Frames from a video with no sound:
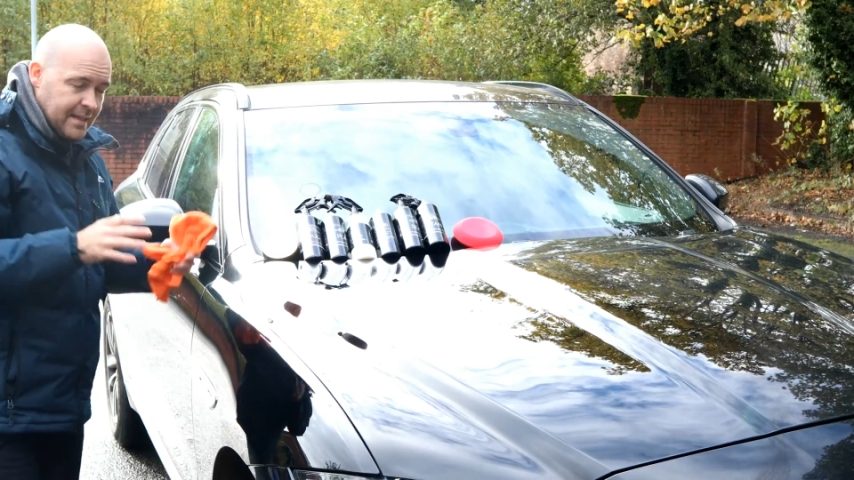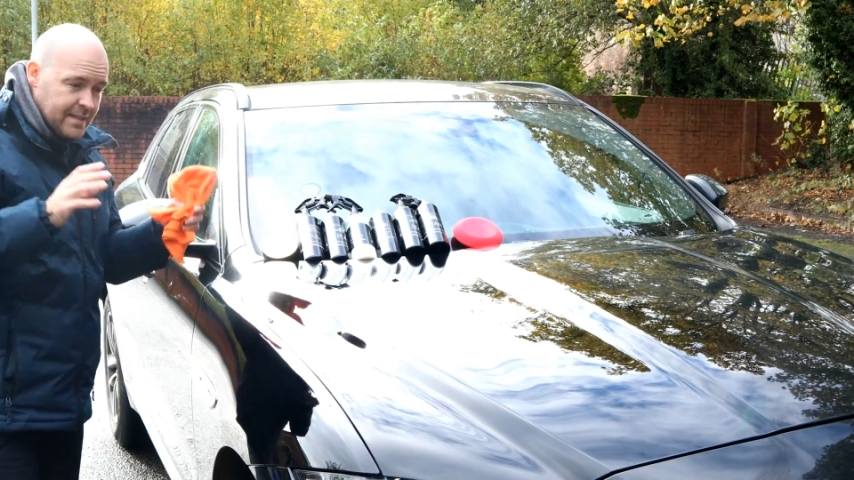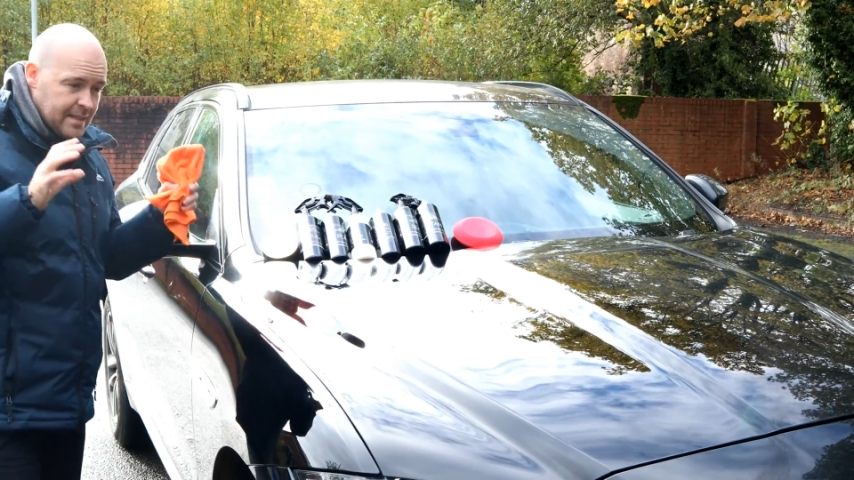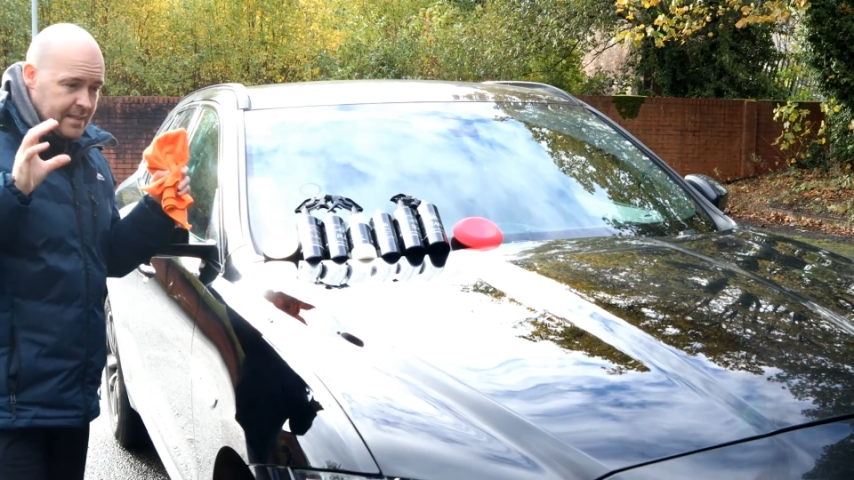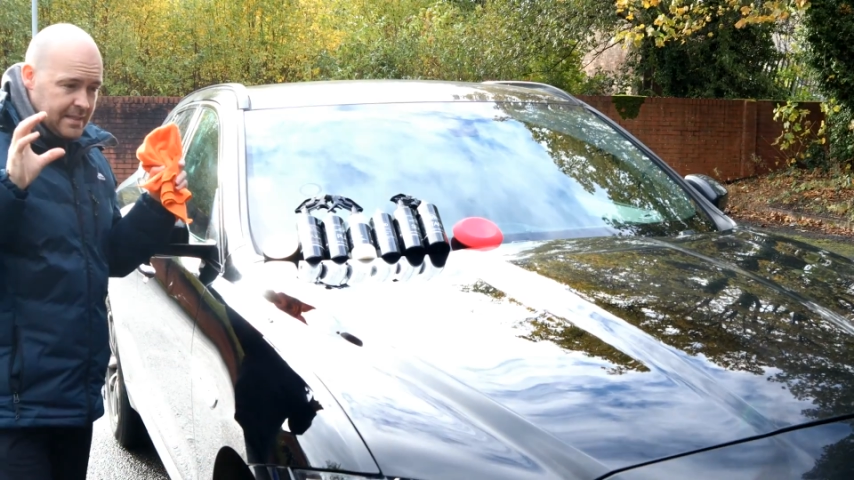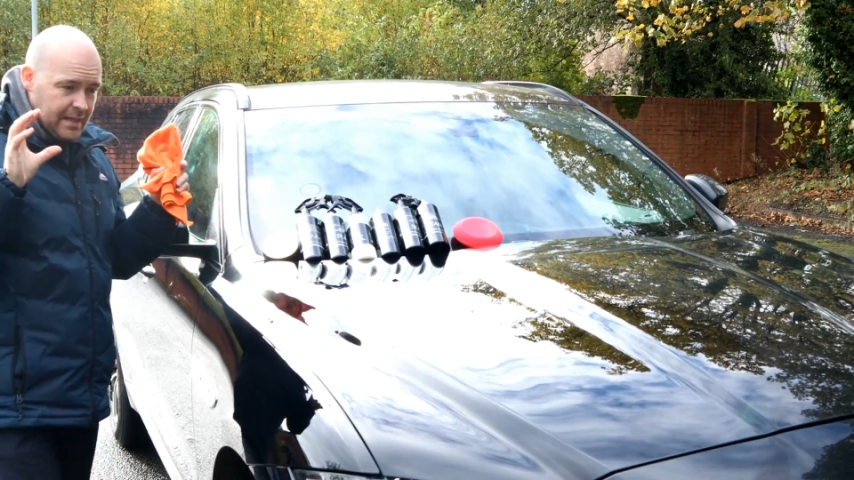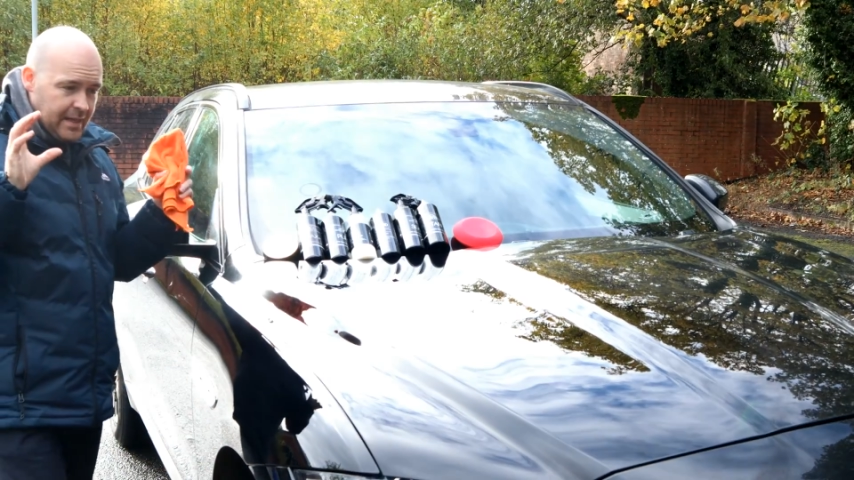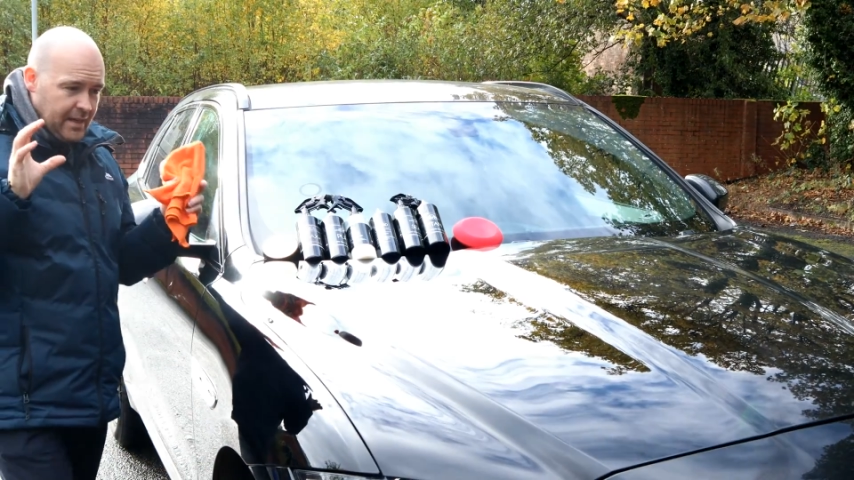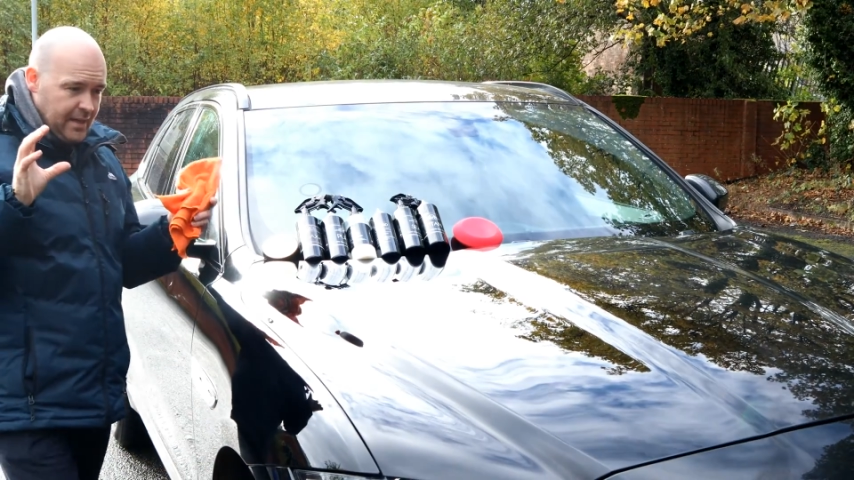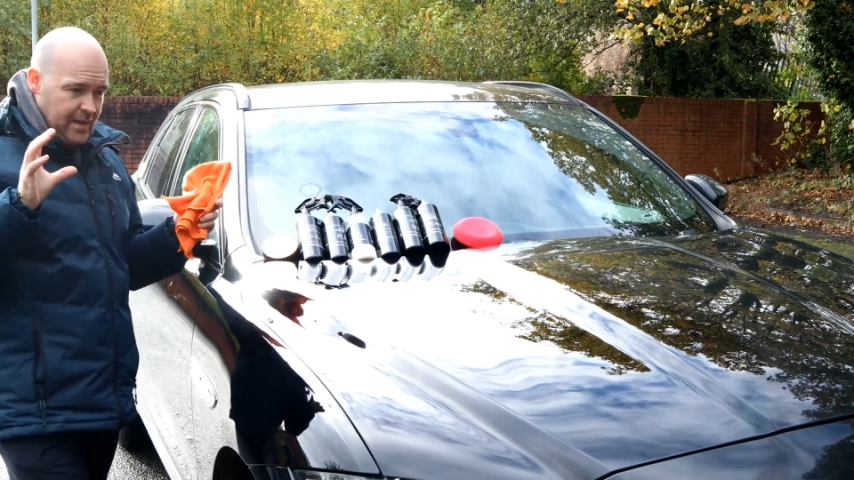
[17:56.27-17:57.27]
this is
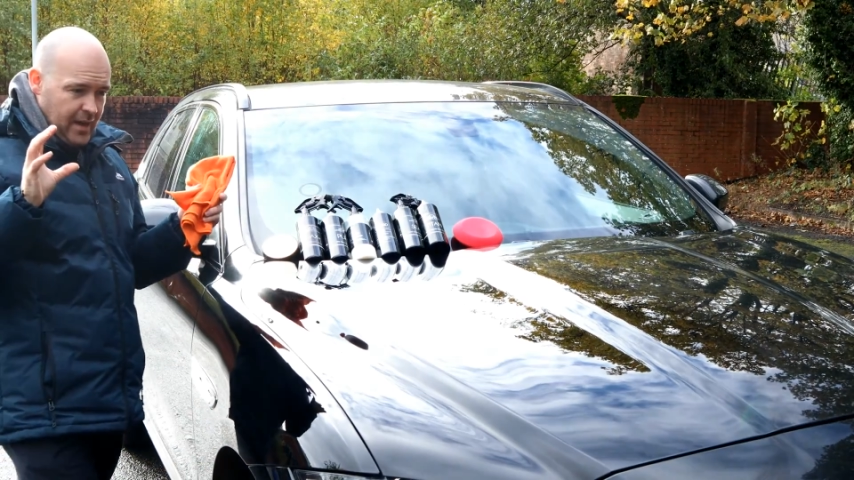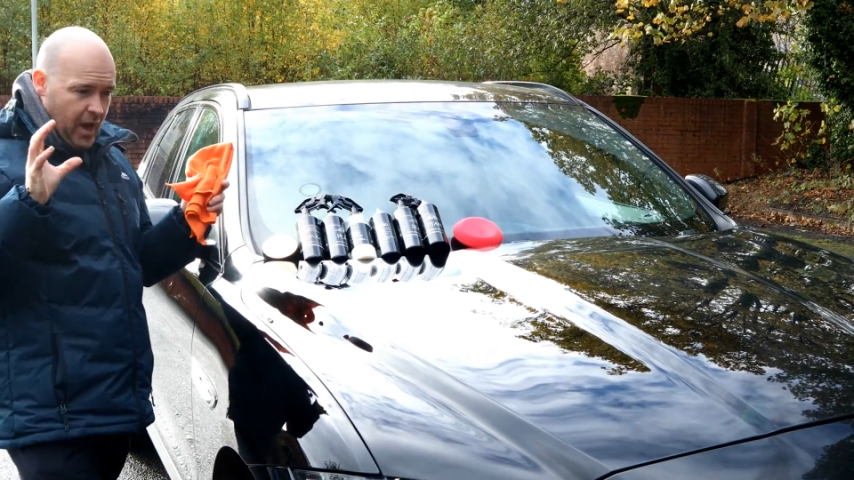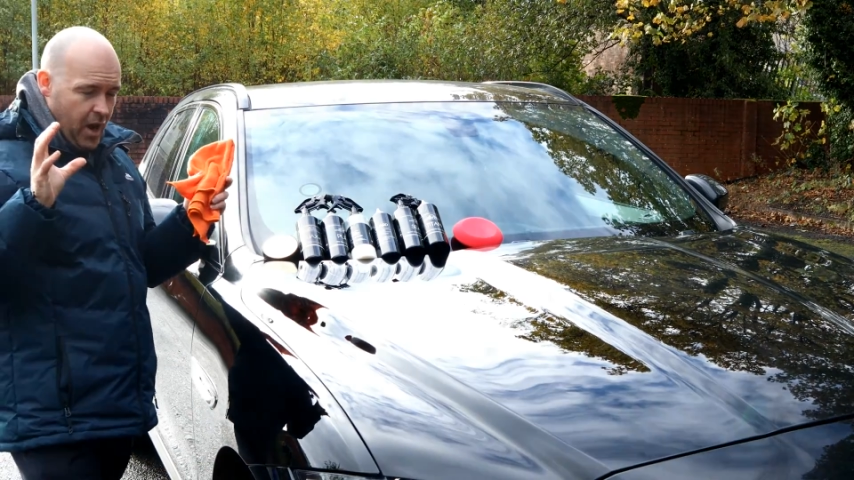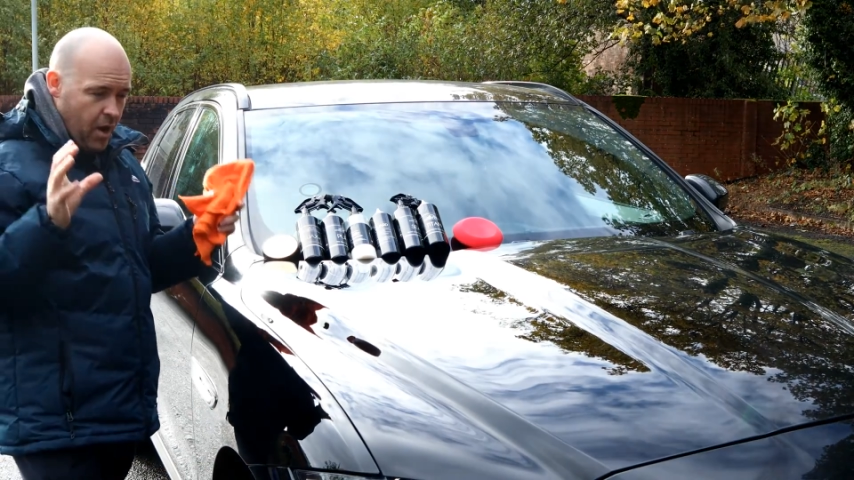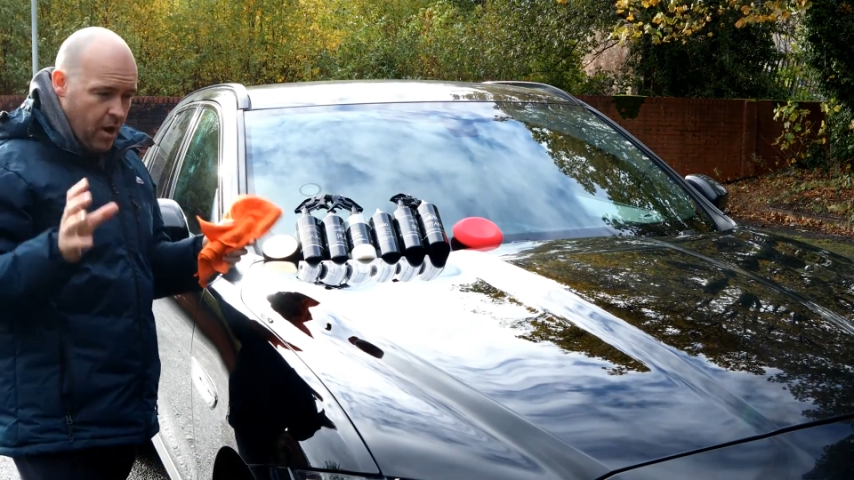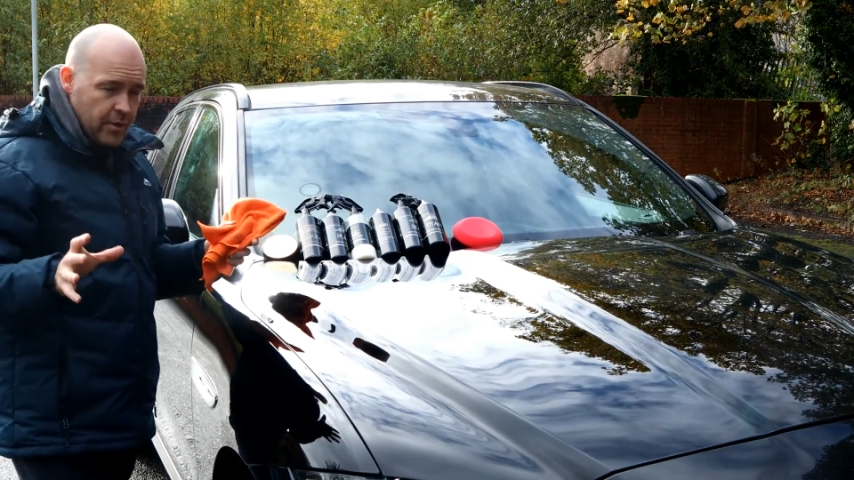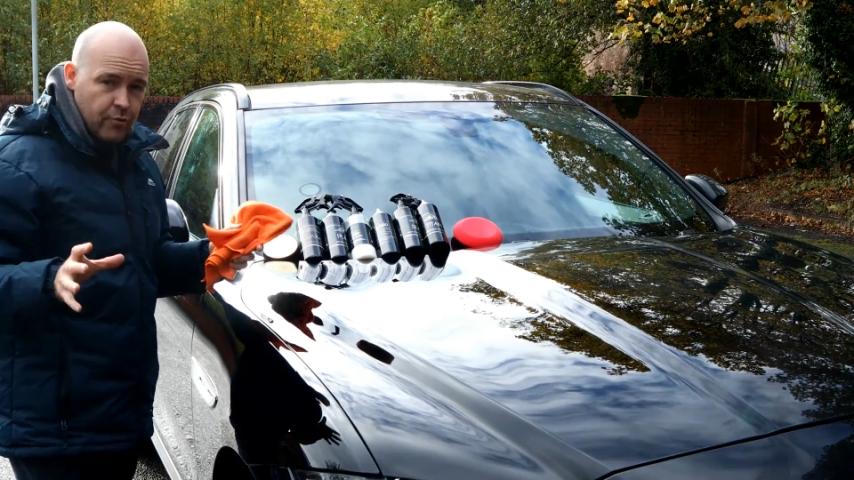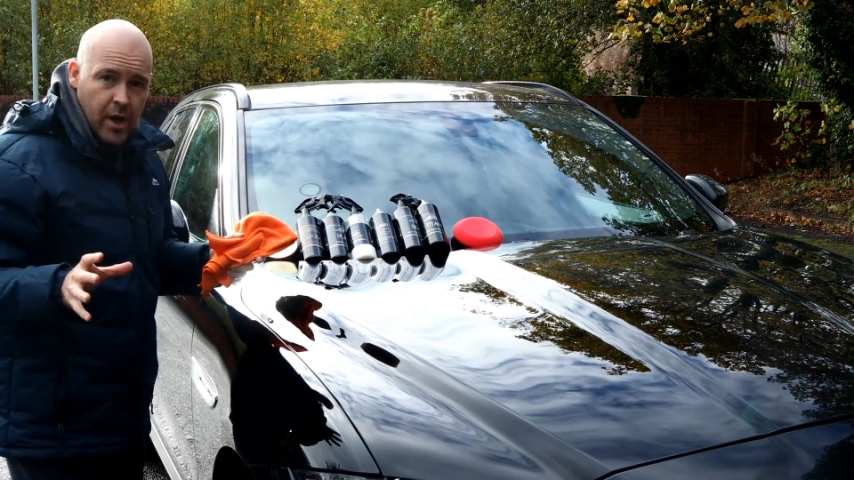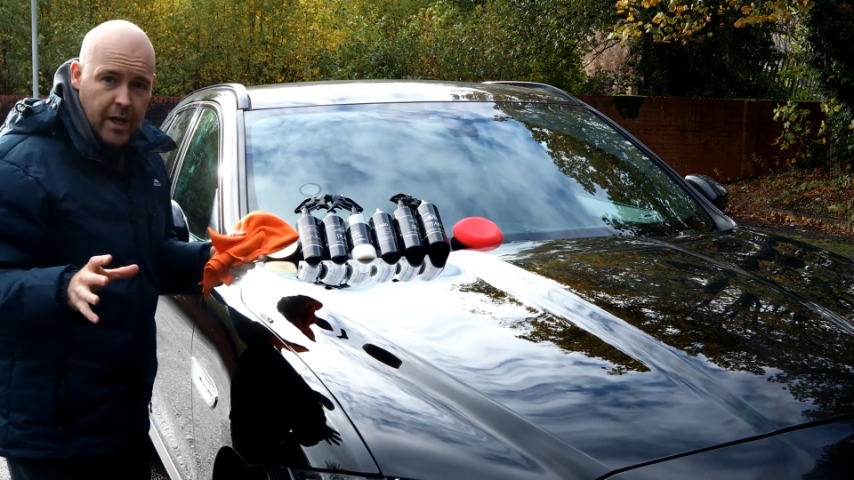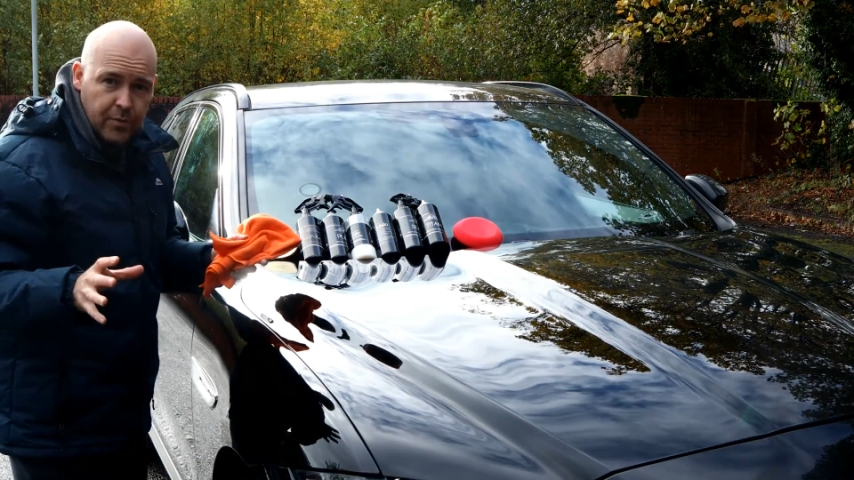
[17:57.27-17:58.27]

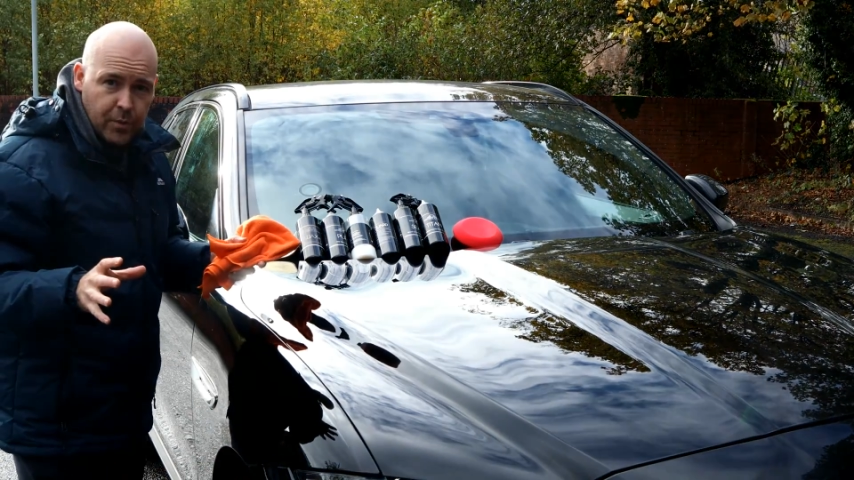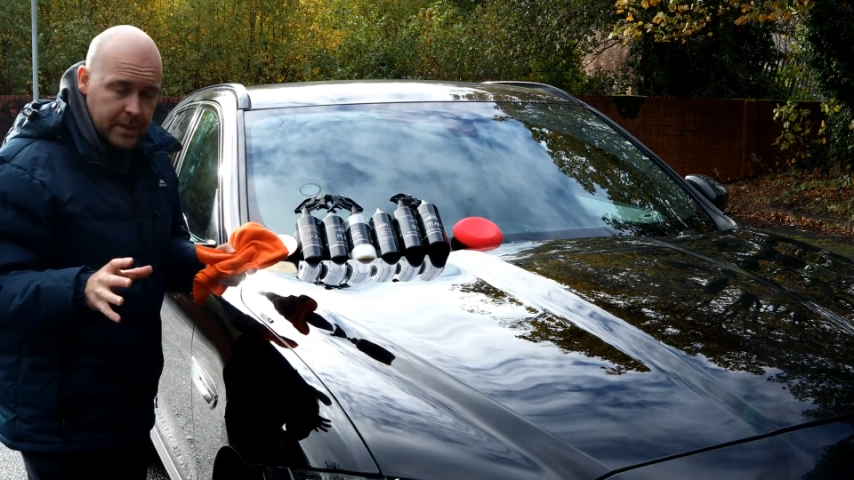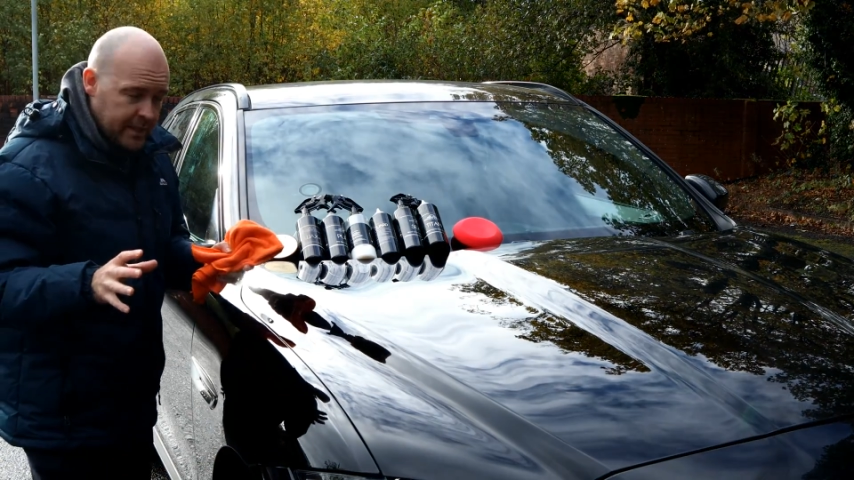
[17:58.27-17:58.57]
unrivaled.